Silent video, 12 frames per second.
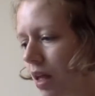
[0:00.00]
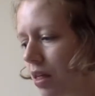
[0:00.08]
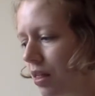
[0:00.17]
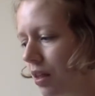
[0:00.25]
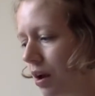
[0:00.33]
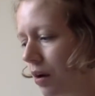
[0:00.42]

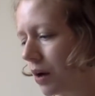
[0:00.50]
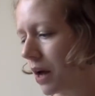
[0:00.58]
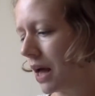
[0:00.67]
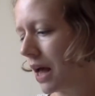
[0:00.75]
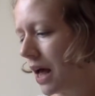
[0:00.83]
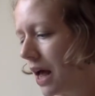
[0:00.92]
So
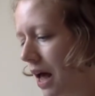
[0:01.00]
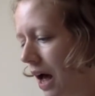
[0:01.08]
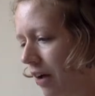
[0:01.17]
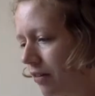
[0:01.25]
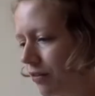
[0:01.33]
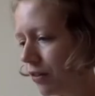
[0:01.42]

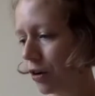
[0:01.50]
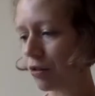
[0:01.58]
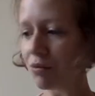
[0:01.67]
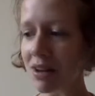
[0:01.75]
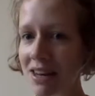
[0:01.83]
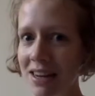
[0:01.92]
I've got a
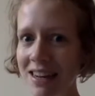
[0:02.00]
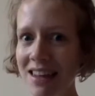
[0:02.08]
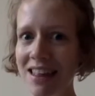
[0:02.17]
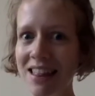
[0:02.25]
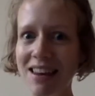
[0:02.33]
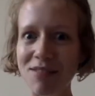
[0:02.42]
reading
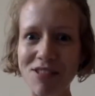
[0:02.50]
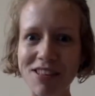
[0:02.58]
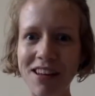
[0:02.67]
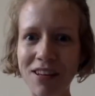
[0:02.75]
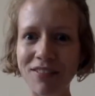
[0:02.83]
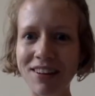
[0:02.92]
list and I'm just
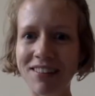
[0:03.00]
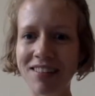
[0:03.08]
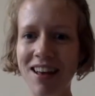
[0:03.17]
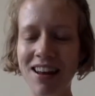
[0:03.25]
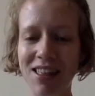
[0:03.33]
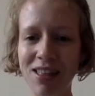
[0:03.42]
delving into
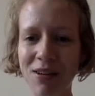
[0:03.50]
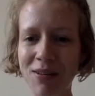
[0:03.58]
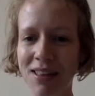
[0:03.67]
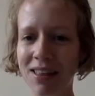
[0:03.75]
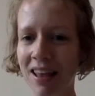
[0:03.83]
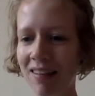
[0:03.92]
that. It's so
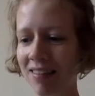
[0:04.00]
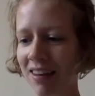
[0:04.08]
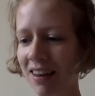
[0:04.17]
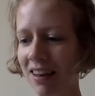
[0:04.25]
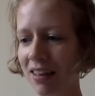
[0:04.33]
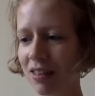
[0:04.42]

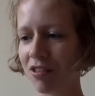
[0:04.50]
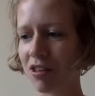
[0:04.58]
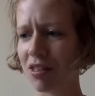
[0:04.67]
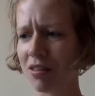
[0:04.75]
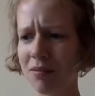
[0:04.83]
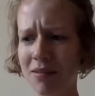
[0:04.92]
exciting,
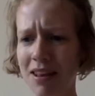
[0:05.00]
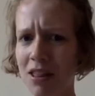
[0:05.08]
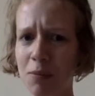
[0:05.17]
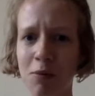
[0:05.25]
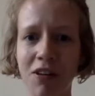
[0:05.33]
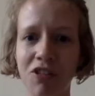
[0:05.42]
just
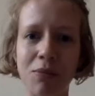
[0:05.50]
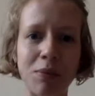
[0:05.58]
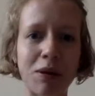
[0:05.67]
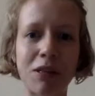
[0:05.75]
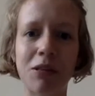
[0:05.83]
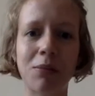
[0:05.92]
inspiration
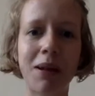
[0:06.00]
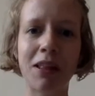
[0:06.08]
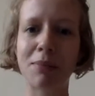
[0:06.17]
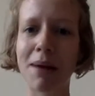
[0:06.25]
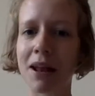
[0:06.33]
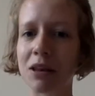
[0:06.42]
books as well
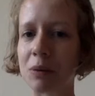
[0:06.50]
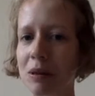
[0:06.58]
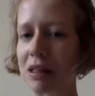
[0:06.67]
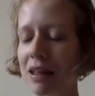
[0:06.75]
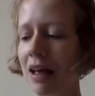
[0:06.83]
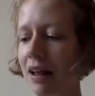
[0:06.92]
as
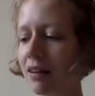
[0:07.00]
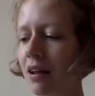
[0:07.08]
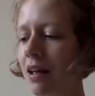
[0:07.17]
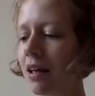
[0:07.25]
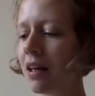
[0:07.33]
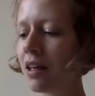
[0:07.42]
manuals. And
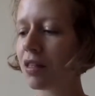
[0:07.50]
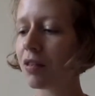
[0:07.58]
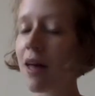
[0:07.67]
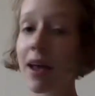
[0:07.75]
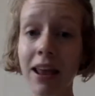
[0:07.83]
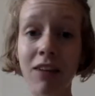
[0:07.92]
so
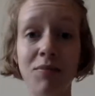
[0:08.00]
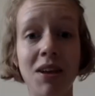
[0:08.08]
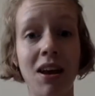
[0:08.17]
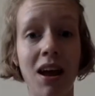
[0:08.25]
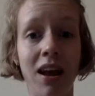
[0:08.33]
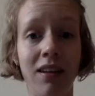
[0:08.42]
that gave me
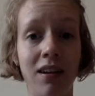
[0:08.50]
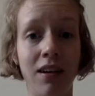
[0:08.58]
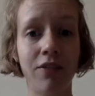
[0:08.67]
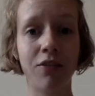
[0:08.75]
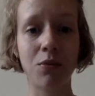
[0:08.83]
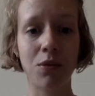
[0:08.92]
an
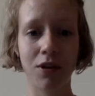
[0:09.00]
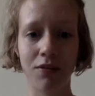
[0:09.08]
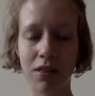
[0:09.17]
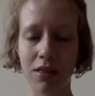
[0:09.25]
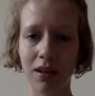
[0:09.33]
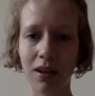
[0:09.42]
idea for one of
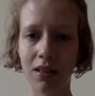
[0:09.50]
the